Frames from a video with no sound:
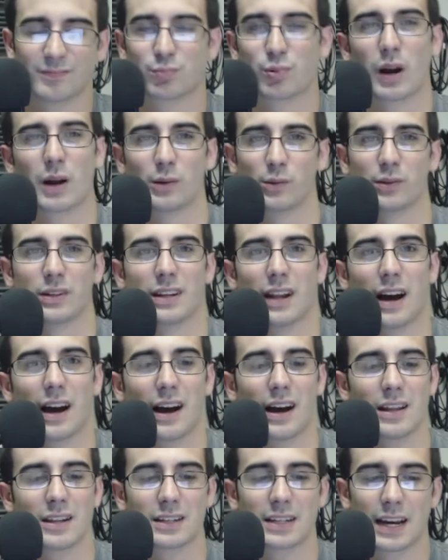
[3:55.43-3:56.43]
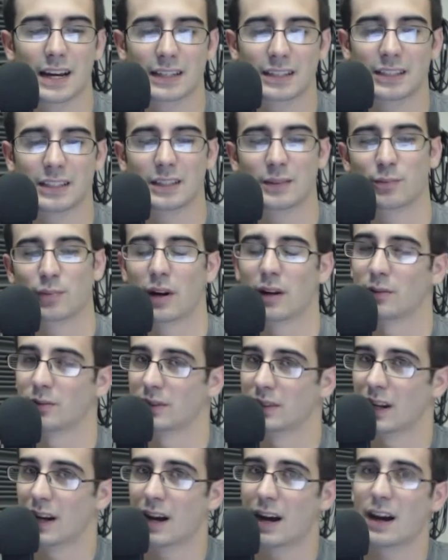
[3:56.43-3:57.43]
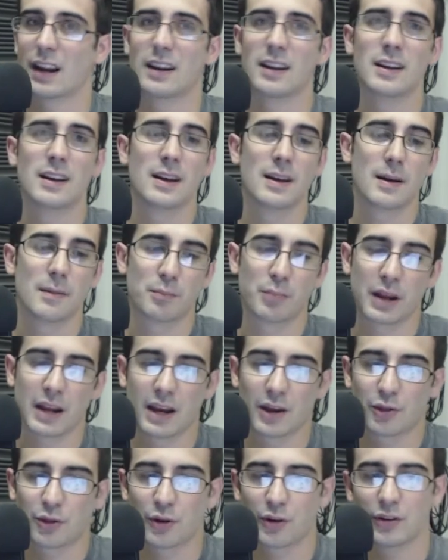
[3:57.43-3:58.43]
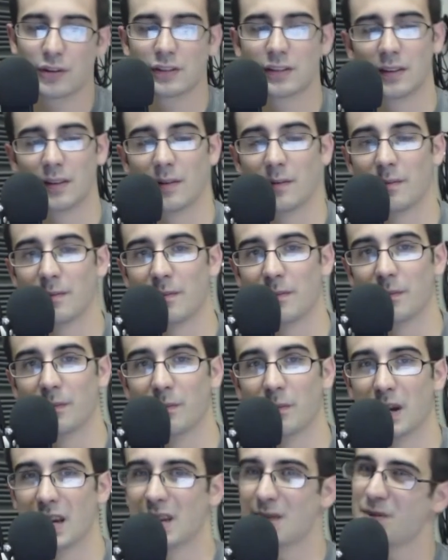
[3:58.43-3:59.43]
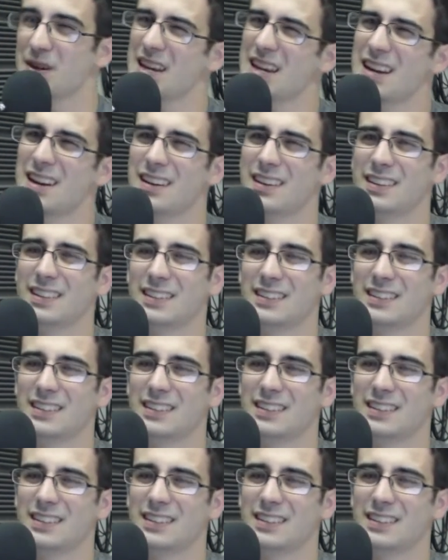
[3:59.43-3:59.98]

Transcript: Probably not. Texans, probably not. Panthers, maybe?